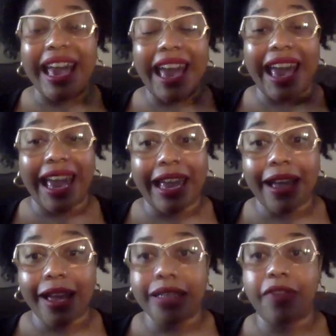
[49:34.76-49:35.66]

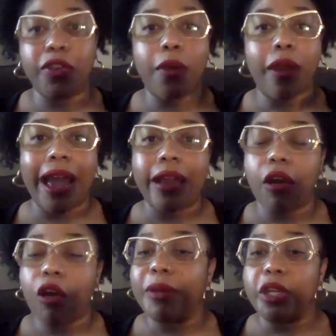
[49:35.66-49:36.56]
And if you are at
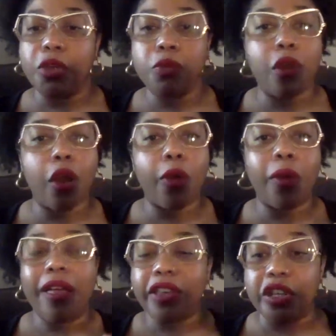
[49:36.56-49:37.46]
home and you know
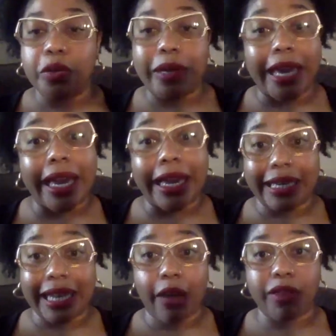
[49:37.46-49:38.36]
that you can't get
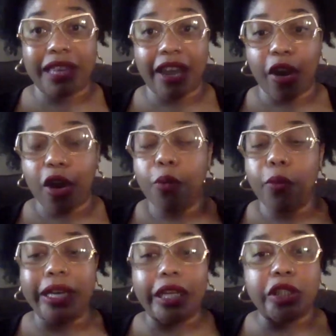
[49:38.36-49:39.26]
out there, we
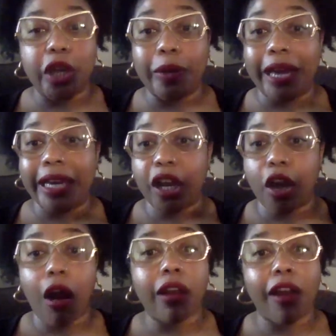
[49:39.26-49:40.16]
can donate and
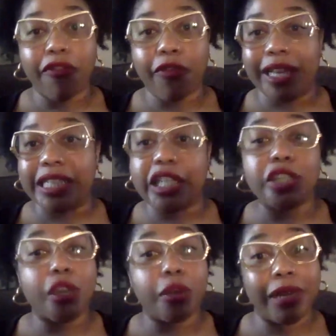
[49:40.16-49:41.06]
call our friends to
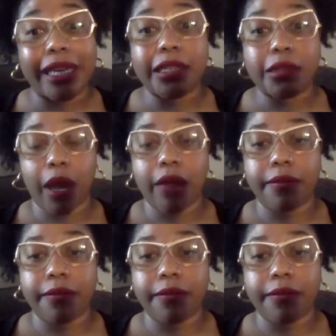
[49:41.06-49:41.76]
donate as well.